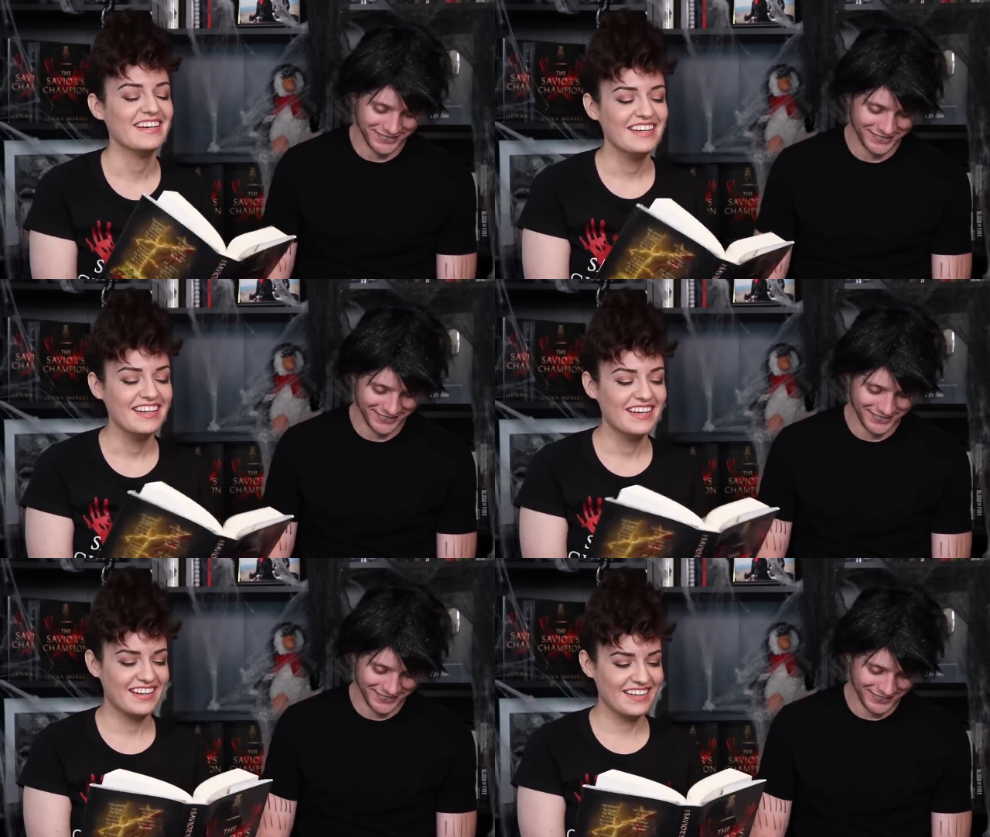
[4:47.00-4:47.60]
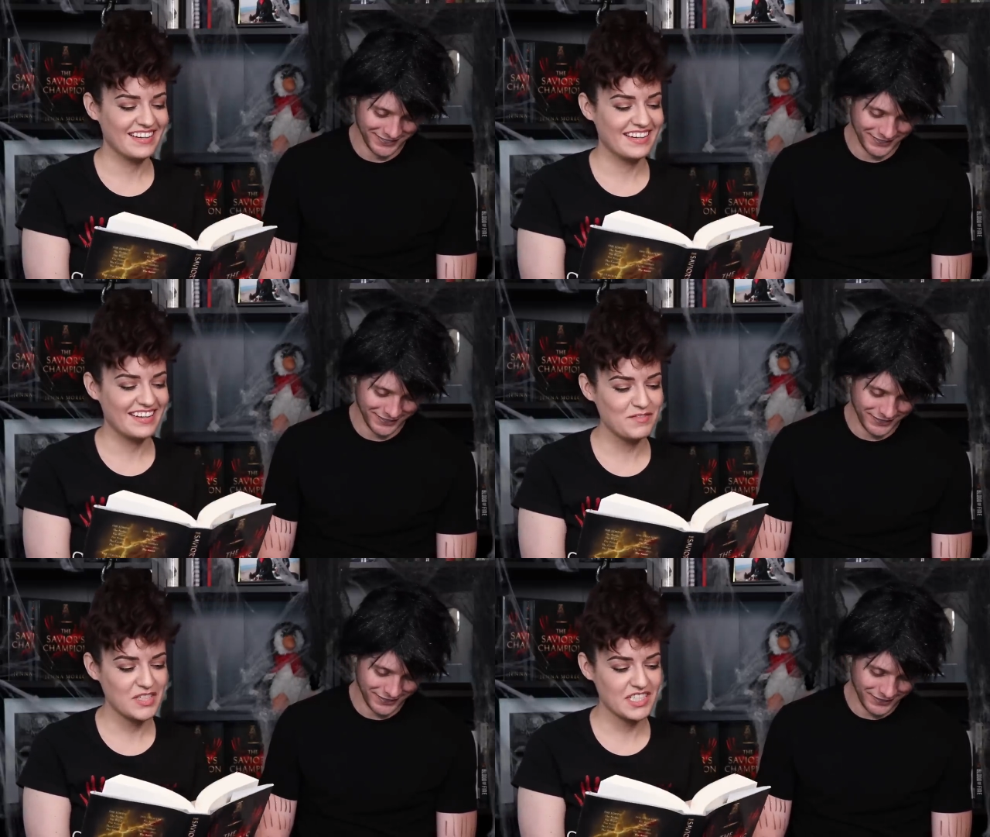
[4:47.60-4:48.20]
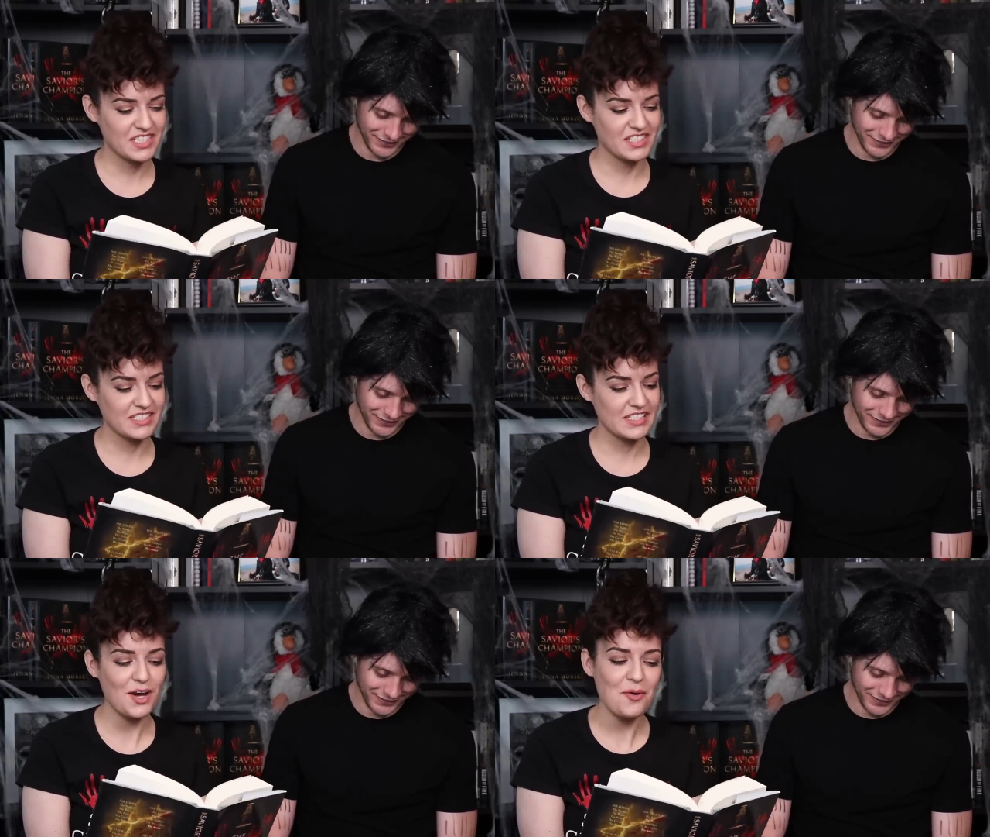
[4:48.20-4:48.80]
Speaker 1: oh, I'm an
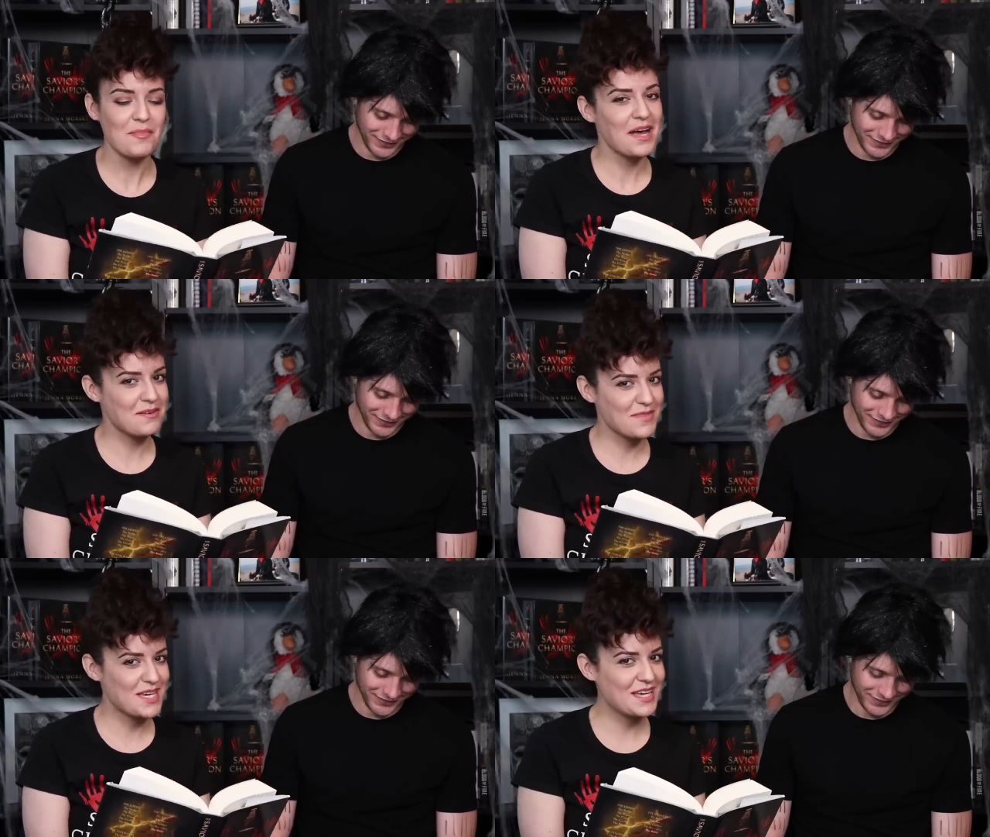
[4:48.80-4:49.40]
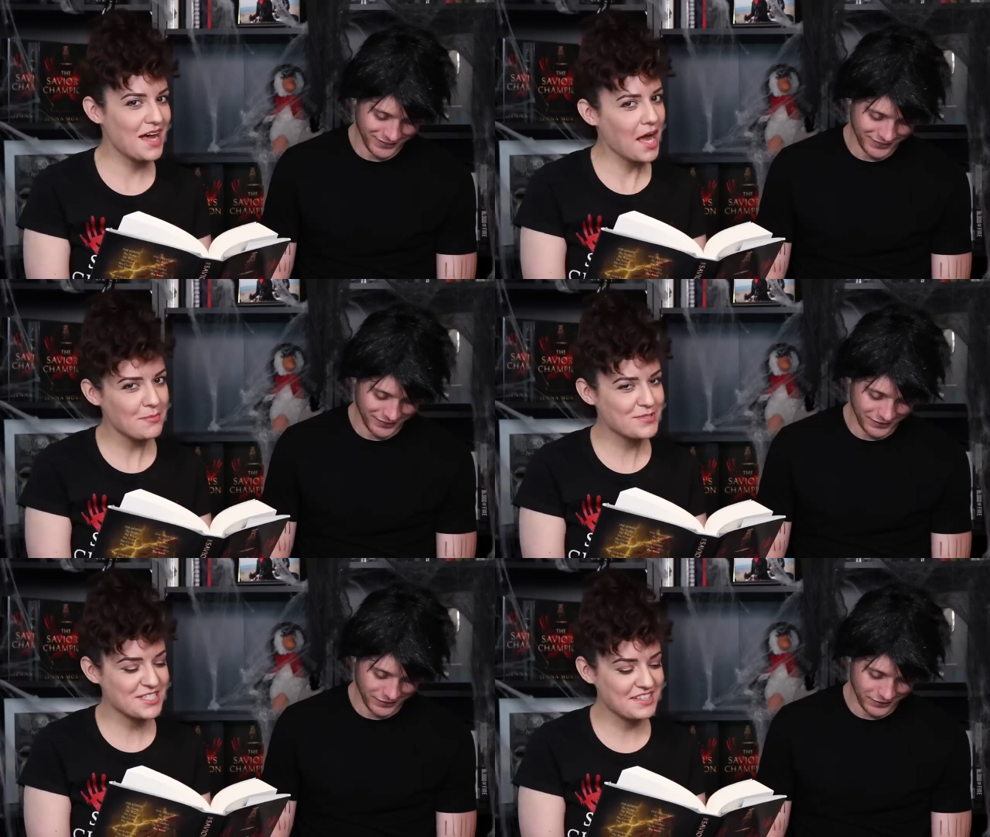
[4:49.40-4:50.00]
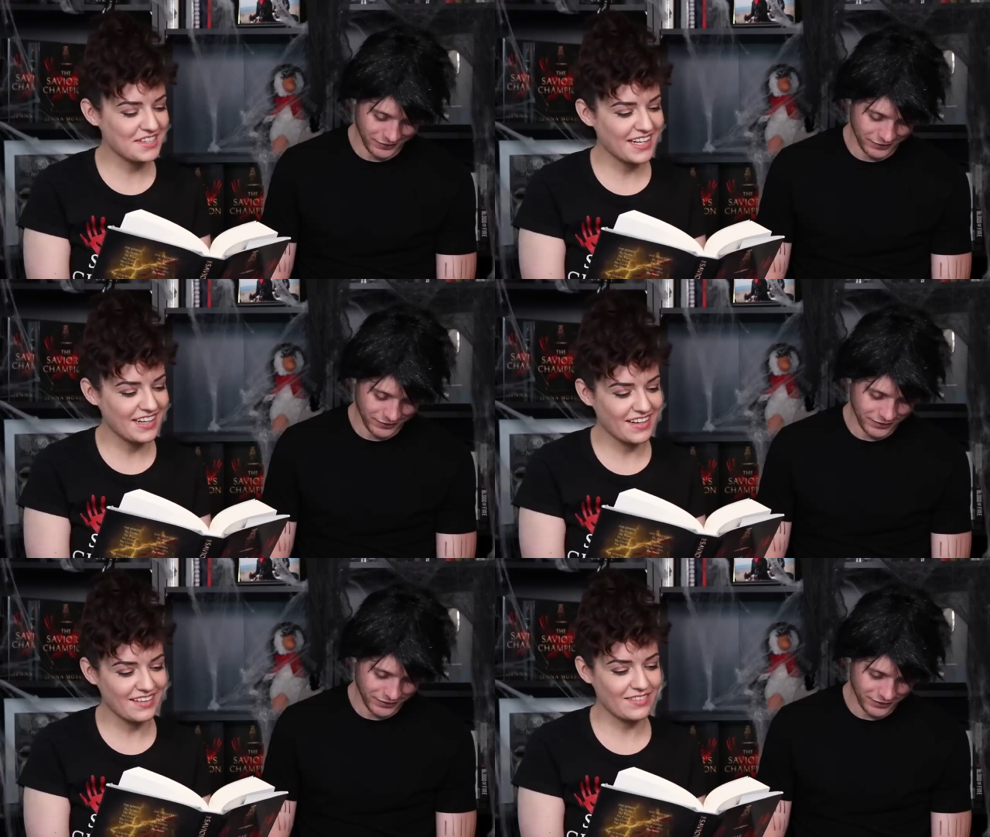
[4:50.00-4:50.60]
adult. Don't mind me, I'm just
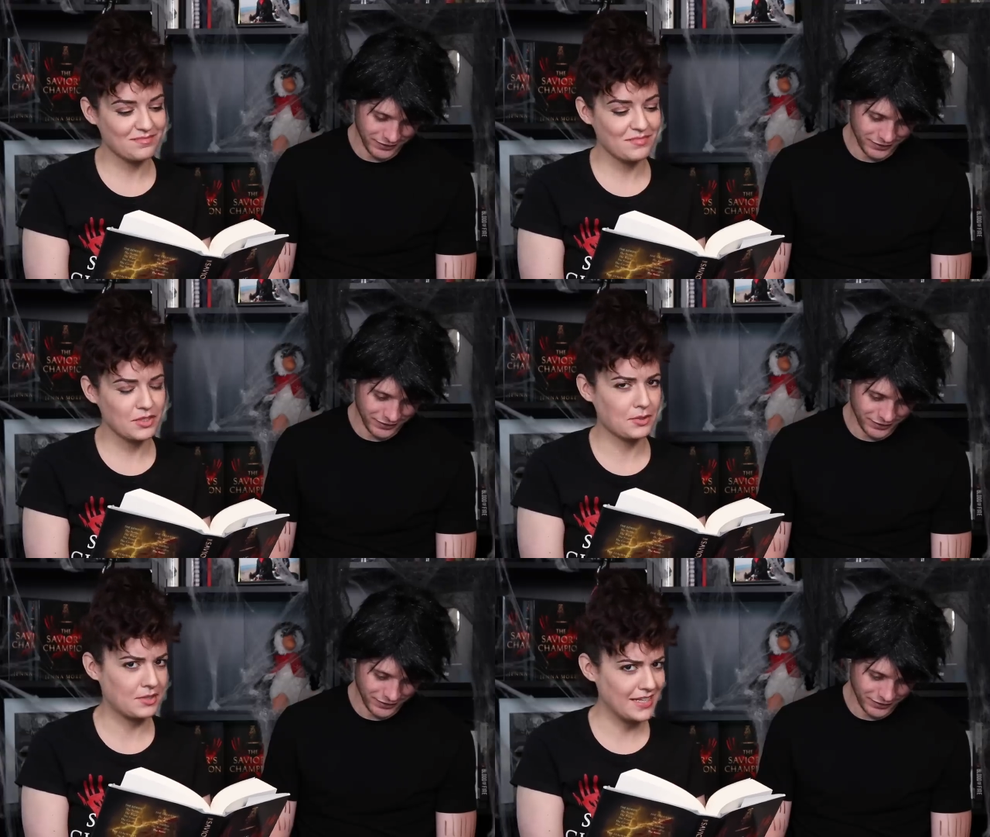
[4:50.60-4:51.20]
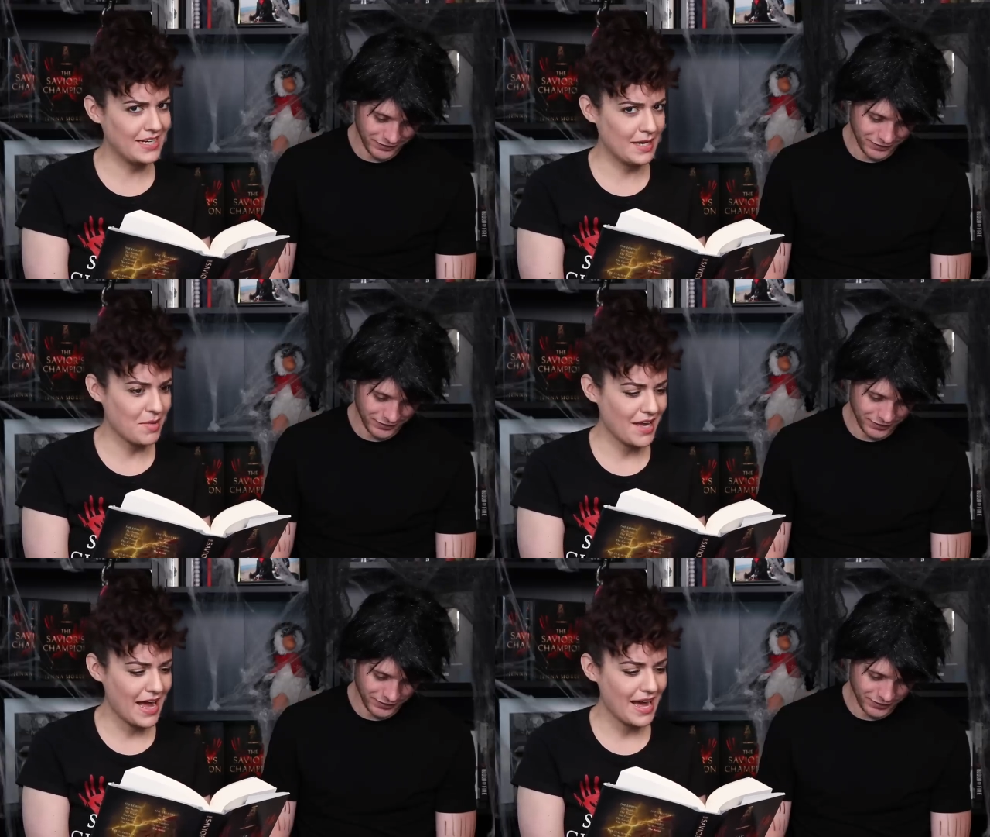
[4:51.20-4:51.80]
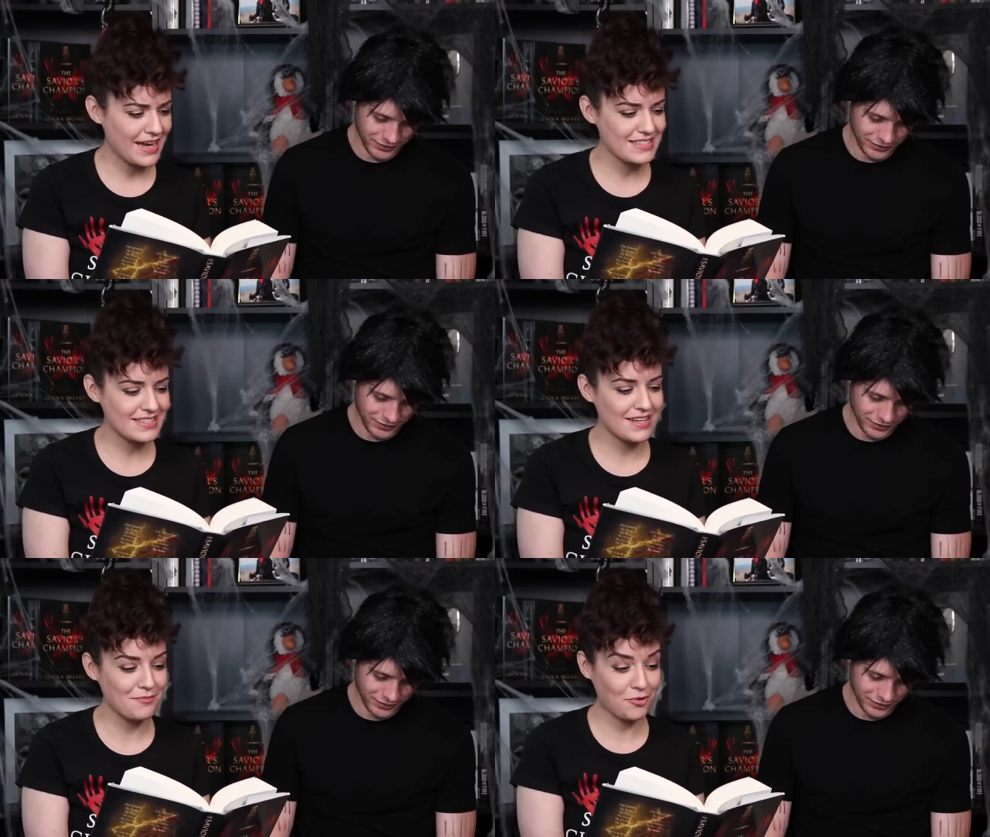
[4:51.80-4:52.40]
cleaning. You're cleaning my
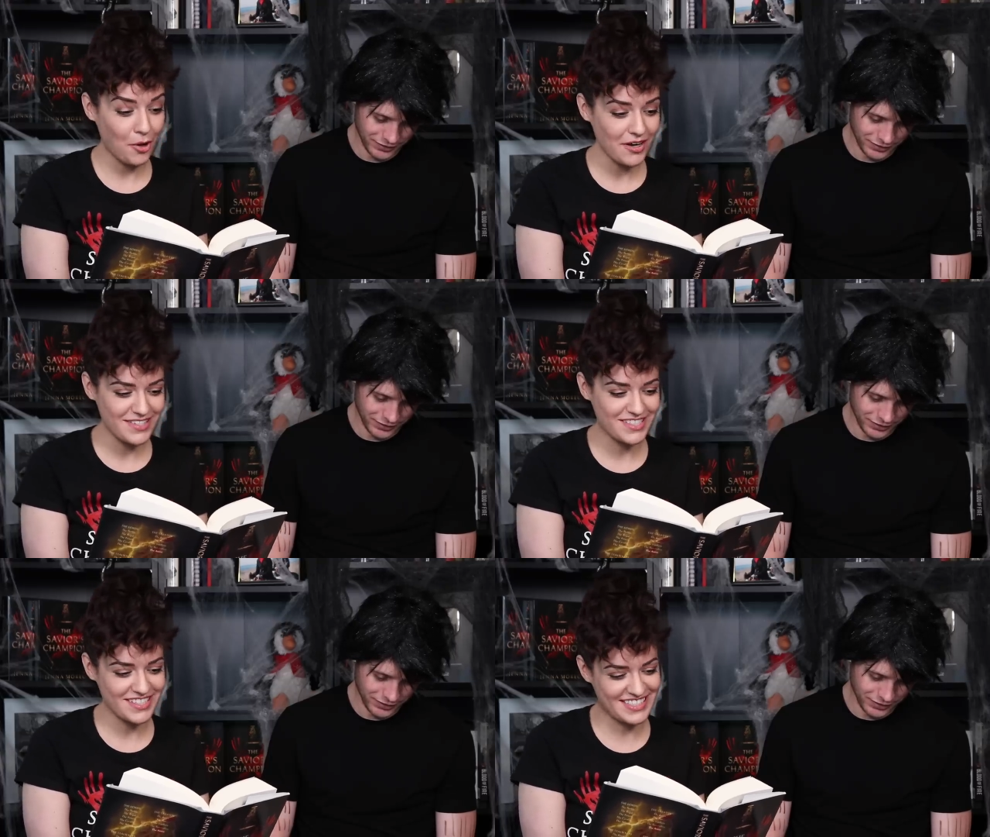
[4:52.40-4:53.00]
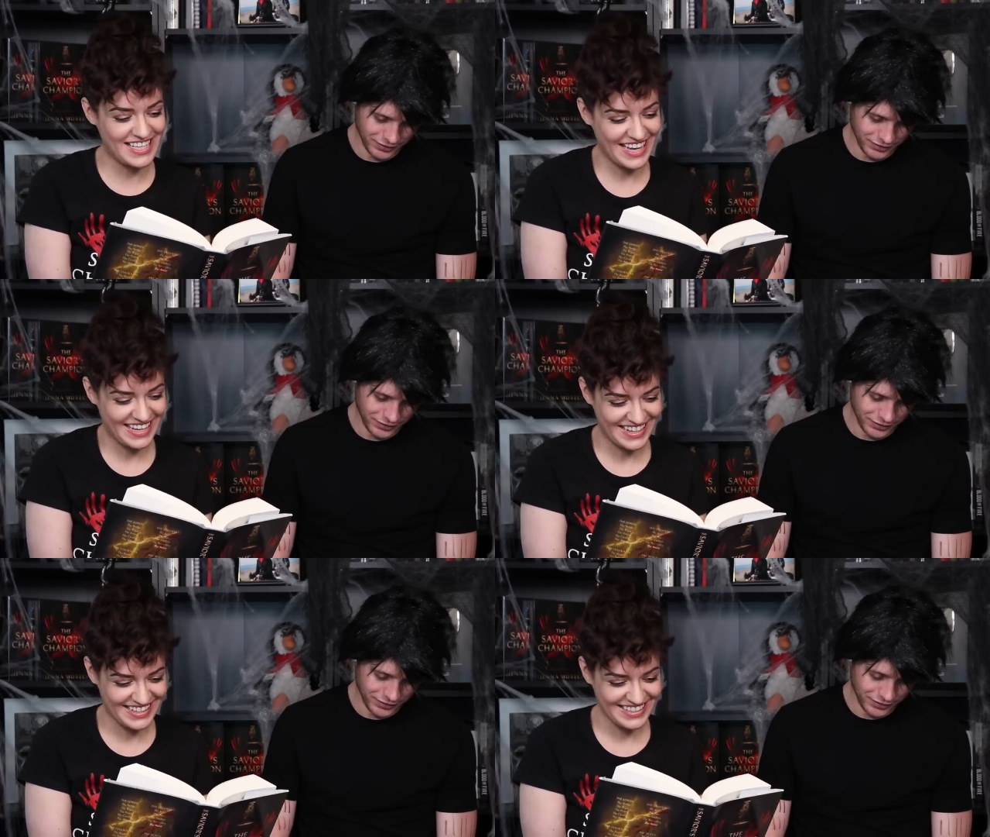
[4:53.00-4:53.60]
ass? Of course, she said.